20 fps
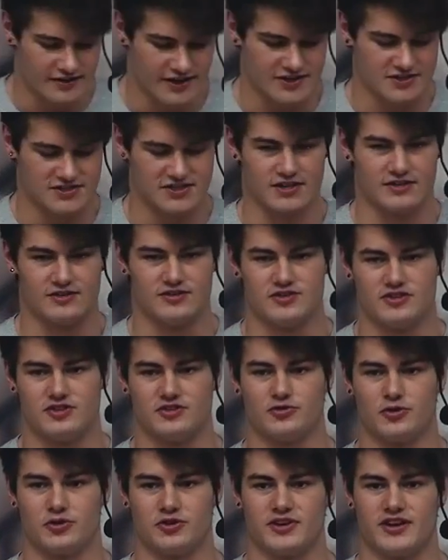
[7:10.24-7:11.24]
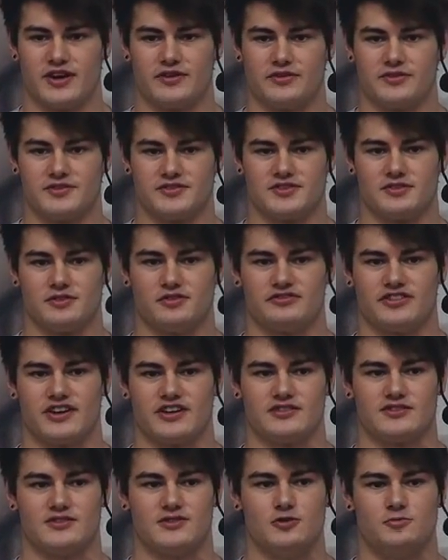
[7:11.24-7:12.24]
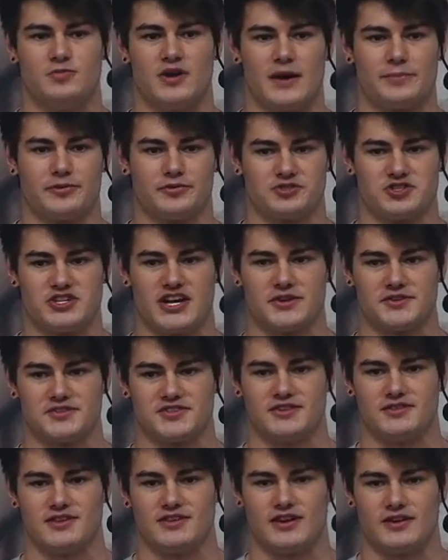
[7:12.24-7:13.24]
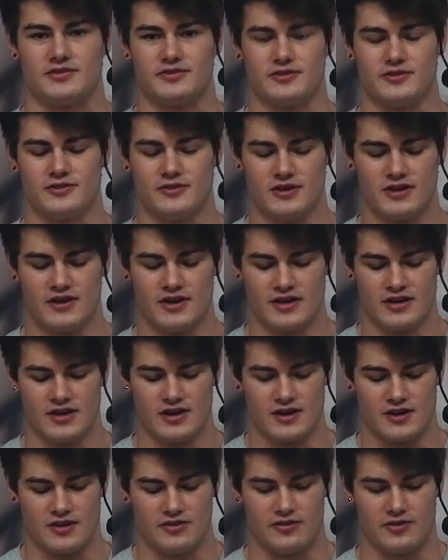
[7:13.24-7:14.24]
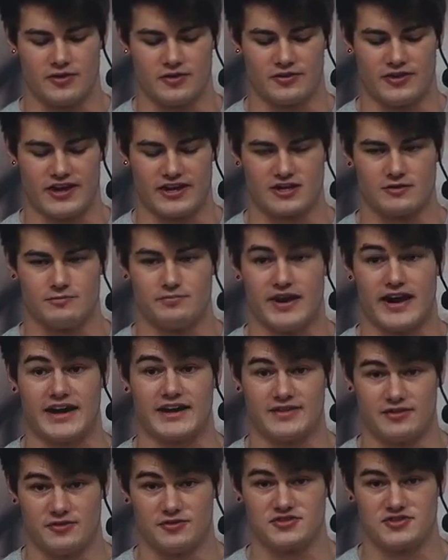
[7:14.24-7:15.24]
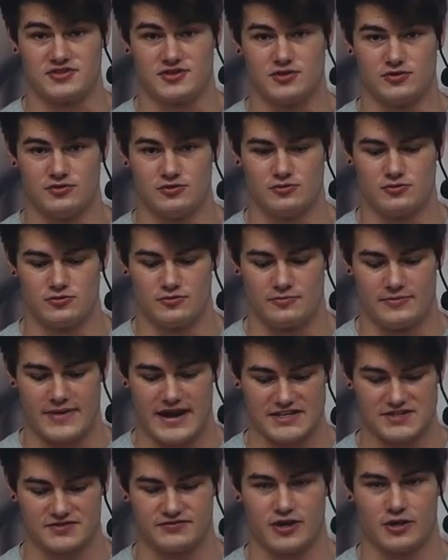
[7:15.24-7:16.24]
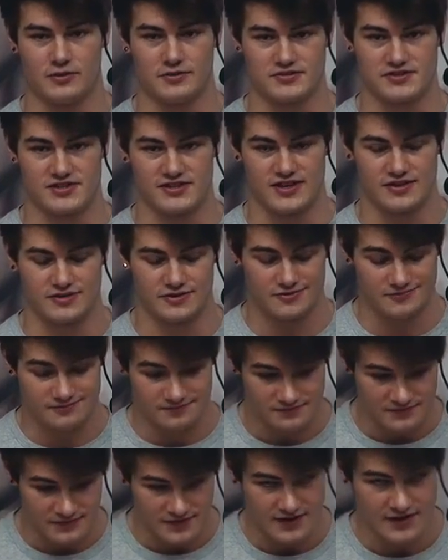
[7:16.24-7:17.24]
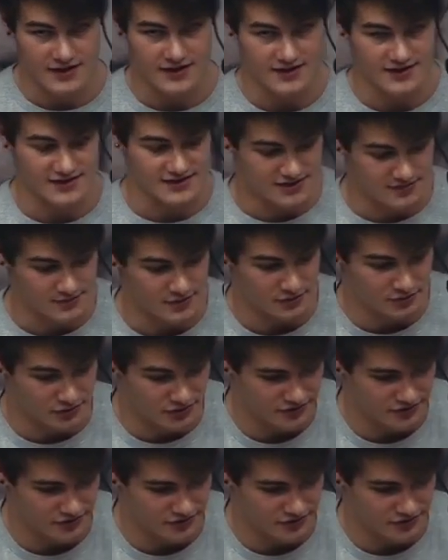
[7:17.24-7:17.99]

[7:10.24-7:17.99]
Like you said, you can grow together. So if 2 popular channels get together, they're combining those 2 mass followings together, and it's gonna be